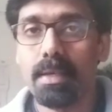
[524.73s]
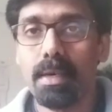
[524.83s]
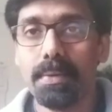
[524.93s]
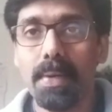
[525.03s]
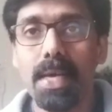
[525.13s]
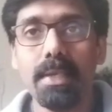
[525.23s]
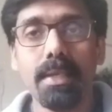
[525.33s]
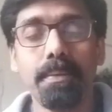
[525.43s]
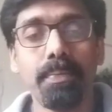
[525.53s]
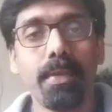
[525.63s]
All right.
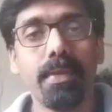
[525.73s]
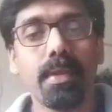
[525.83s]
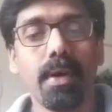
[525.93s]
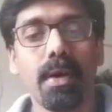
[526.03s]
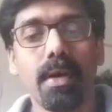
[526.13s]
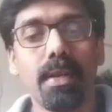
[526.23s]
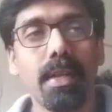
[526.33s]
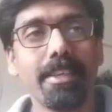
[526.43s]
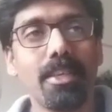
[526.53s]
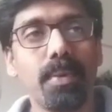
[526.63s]
So
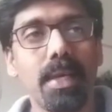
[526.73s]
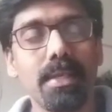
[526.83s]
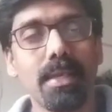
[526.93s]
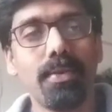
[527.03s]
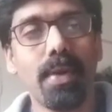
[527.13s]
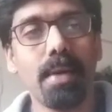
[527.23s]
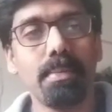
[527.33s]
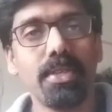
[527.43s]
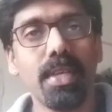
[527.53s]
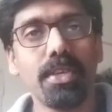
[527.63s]
next one is a
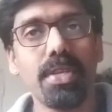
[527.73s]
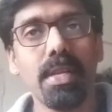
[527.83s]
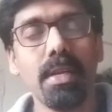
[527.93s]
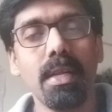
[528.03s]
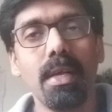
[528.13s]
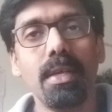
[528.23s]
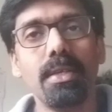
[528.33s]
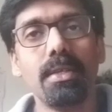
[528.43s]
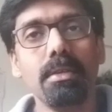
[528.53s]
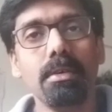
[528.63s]
grammar section.
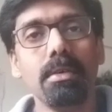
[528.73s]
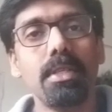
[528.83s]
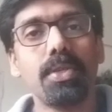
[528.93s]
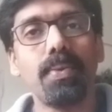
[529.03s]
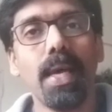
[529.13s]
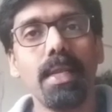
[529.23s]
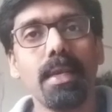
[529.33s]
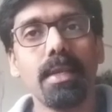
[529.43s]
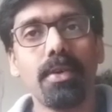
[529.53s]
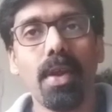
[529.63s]
So this writing
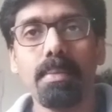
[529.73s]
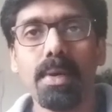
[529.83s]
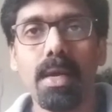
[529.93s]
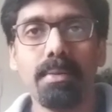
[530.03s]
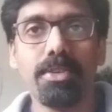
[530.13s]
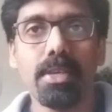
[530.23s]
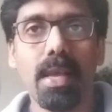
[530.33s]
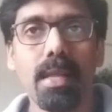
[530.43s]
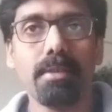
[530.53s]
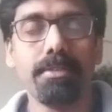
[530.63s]
and grammar come
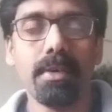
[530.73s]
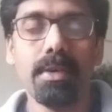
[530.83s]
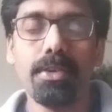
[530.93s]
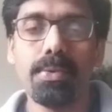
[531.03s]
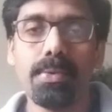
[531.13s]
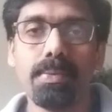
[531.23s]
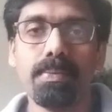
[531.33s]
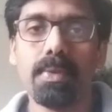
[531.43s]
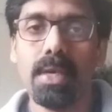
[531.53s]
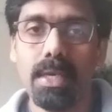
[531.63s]
together for
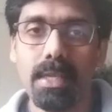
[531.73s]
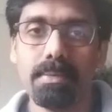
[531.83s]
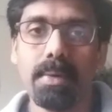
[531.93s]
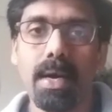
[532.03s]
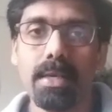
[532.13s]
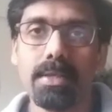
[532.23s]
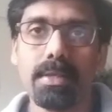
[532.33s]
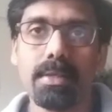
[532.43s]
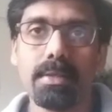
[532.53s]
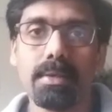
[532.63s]
30
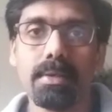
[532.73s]
marks.